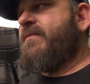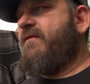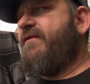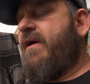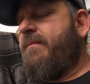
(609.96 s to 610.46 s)

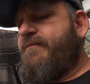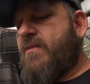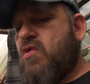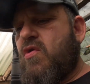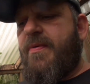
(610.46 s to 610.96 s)
from
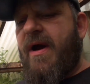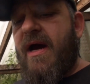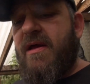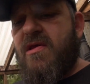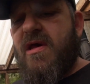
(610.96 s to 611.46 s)
super
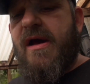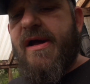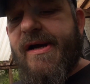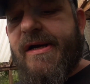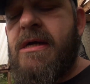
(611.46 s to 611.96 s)
hot.
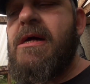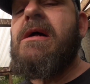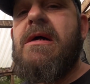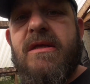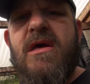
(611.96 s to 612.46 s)

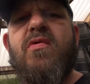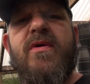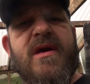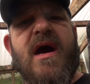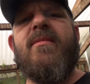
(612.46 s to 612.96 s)
This
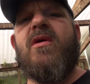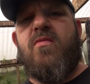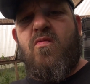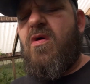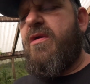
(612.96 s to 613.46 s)
one's got me
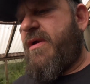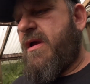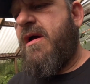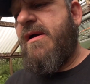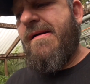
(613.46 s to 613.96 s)

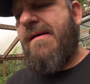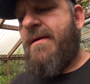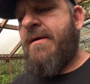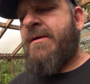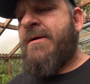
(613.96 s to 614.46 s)
watering.
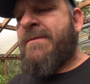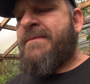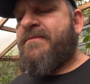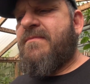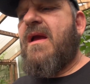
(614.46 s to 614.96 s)

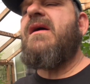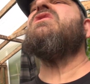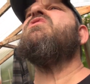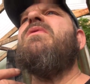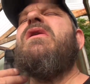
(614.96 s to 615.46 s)

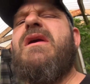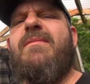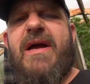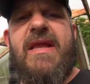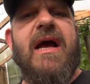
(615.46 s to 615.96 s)
It's burning in
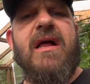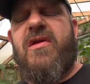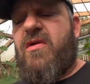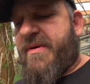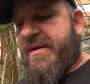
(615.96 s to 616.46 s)
my neck a
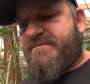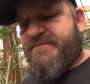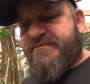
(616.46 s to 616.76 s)
little bit.